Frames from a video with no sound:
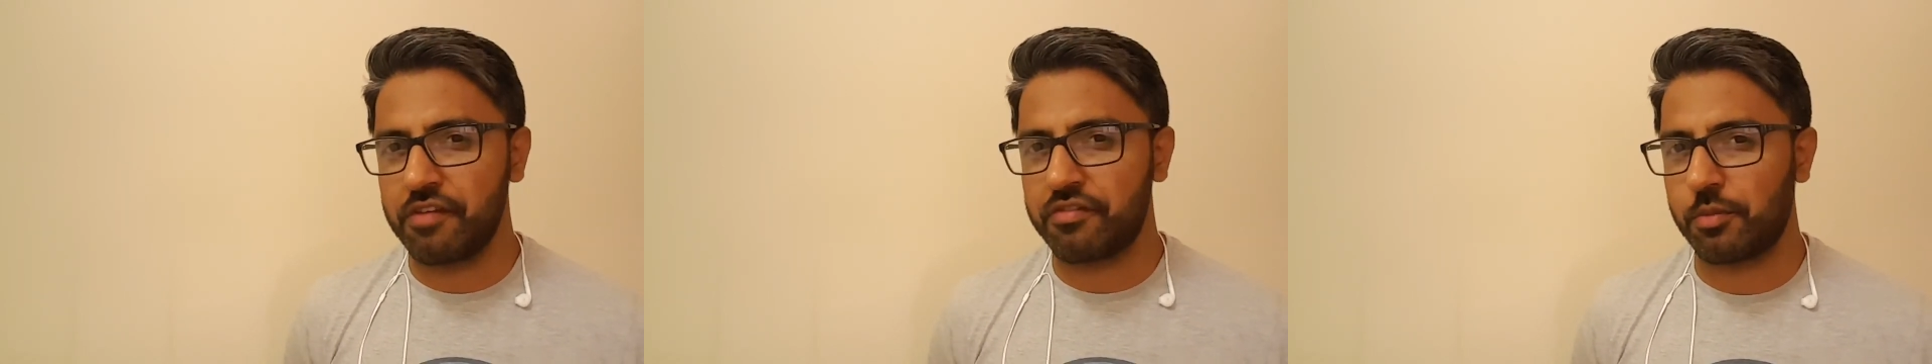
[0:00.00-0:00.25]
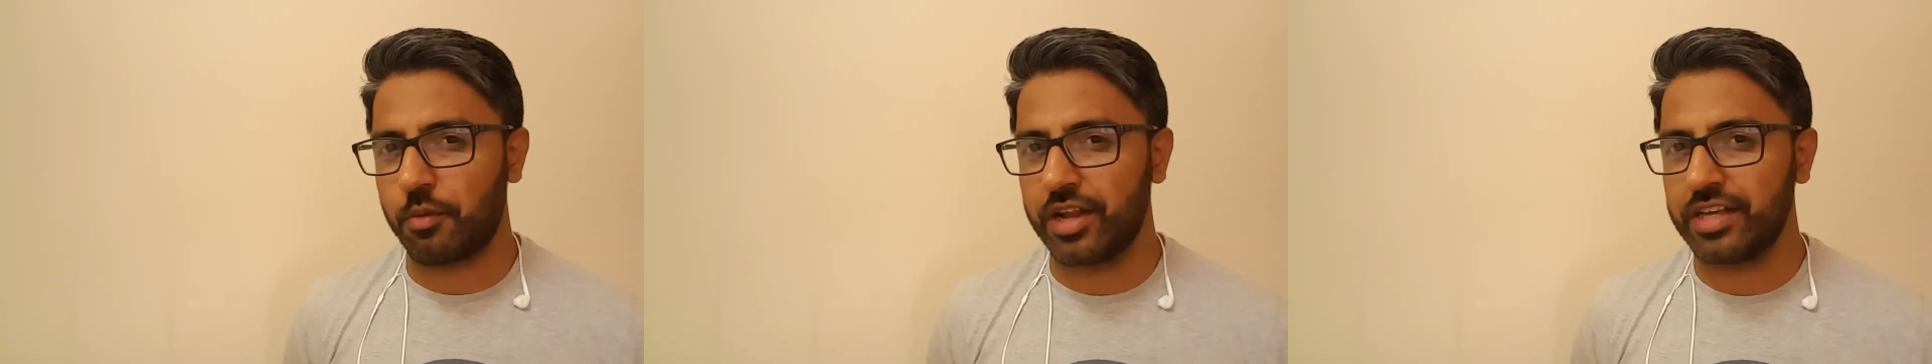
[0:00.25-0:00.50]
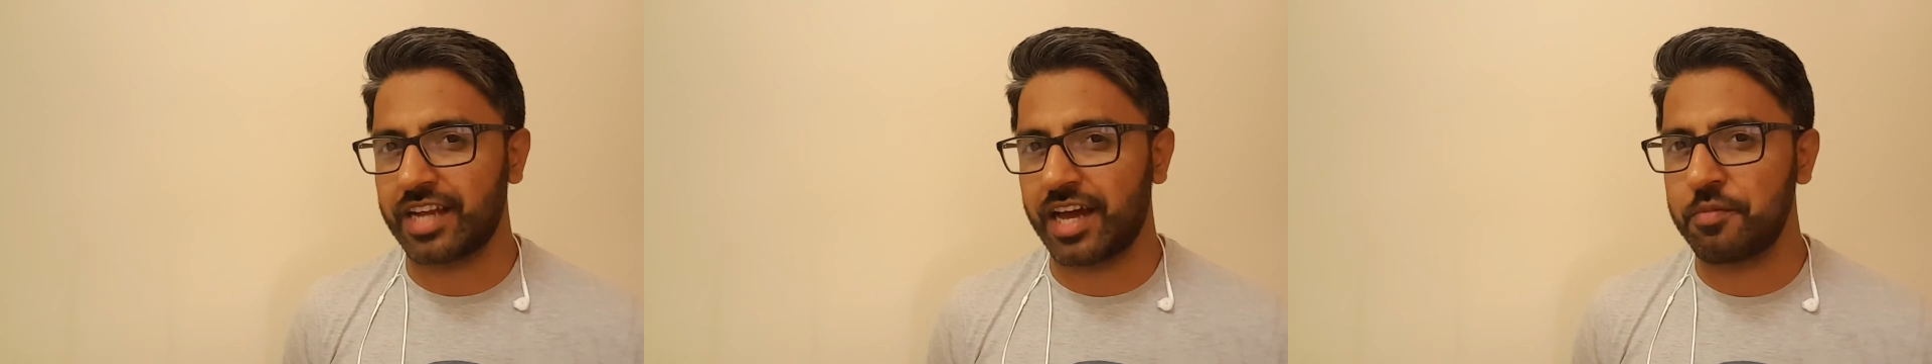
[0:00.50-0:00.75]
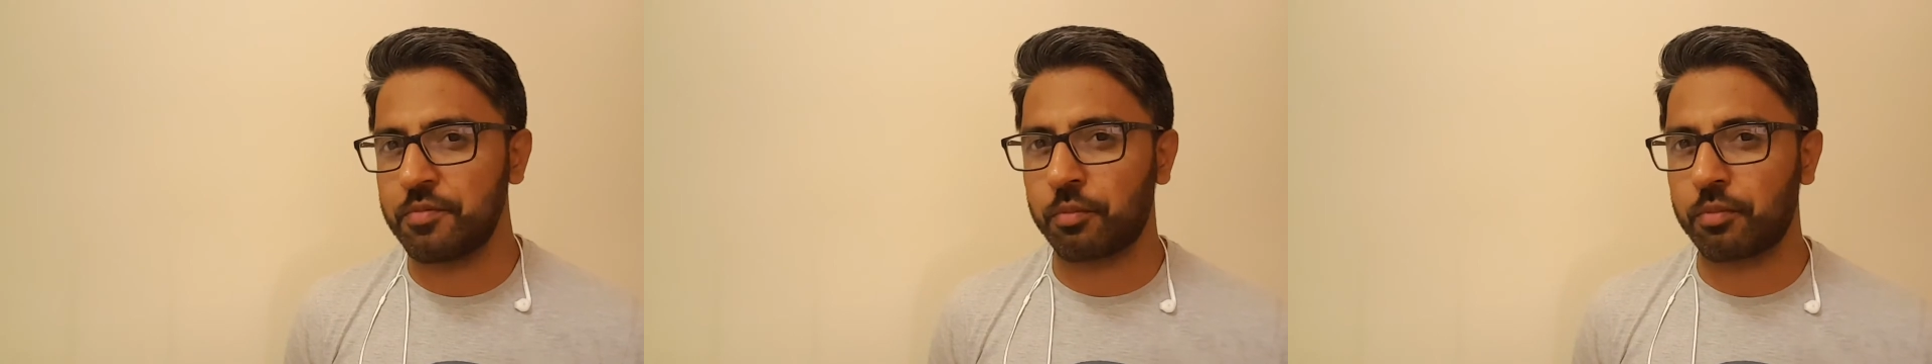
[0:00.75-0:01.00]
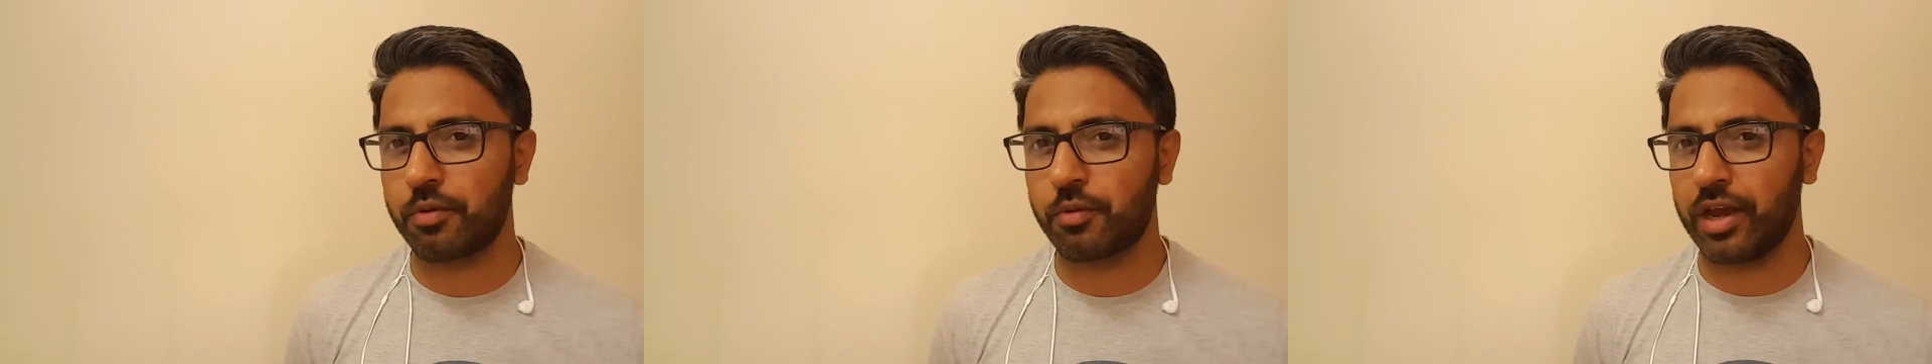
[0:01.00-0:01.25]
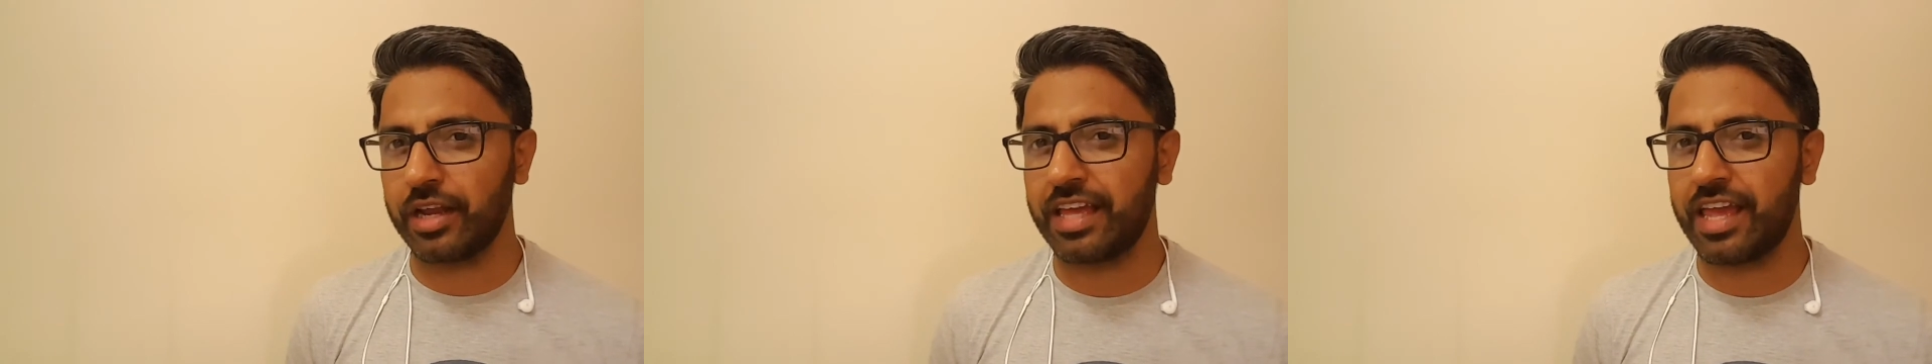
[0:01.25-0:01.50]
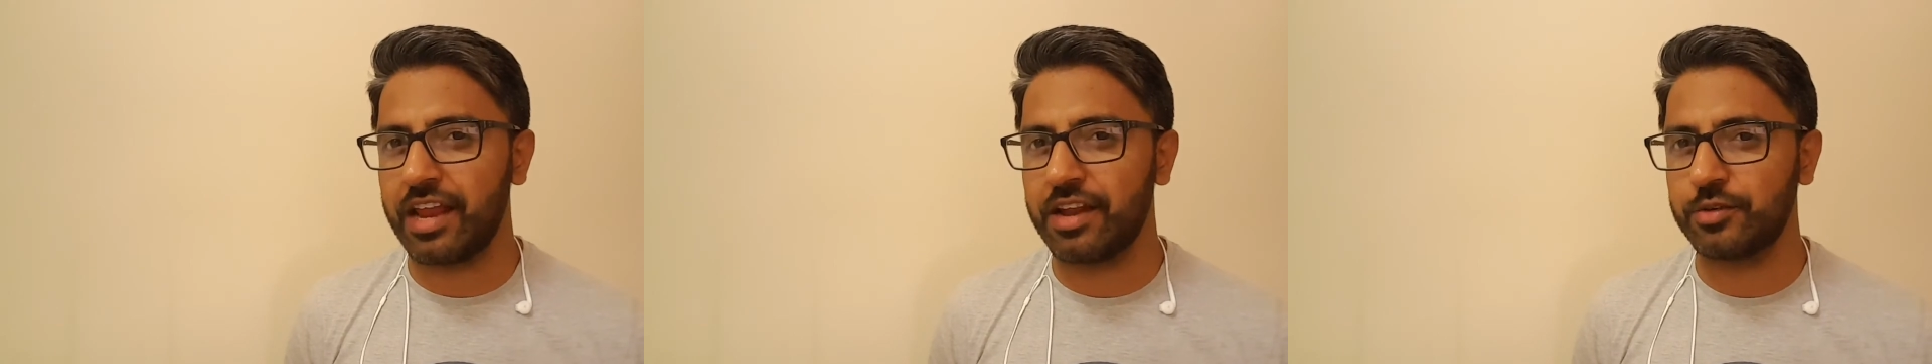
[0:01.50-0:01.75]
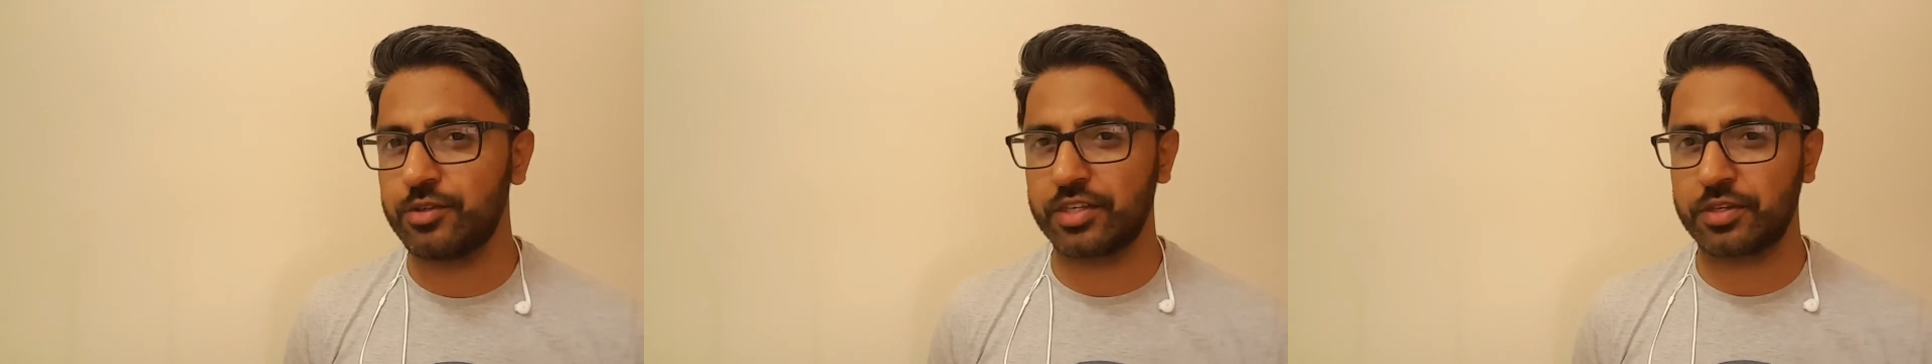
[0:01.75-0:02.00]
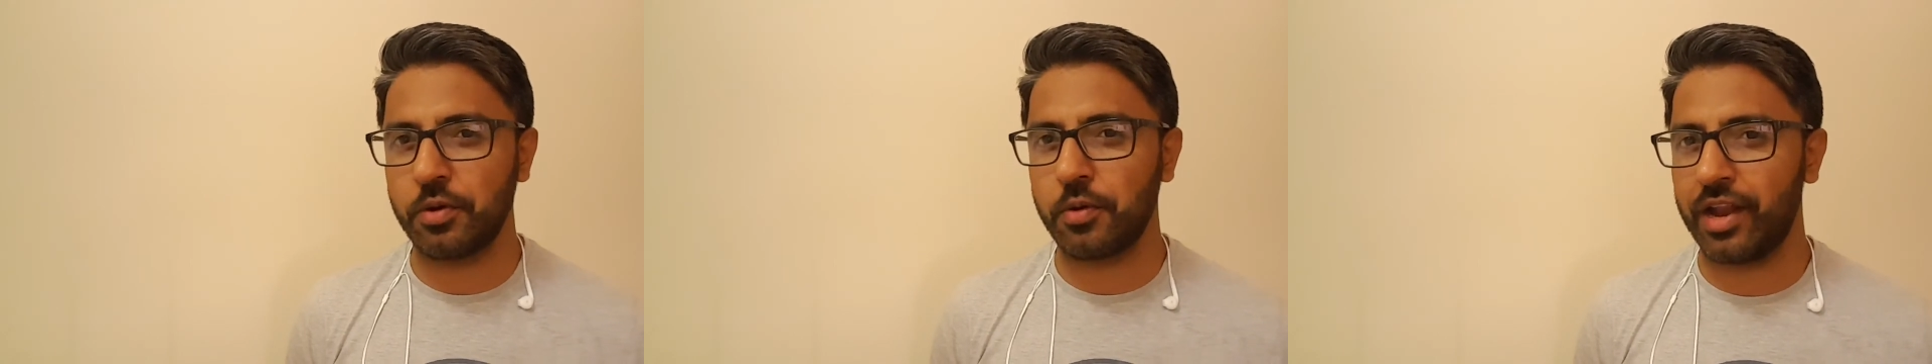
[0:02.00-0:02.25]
If I'm honest, I'm quite keen to just go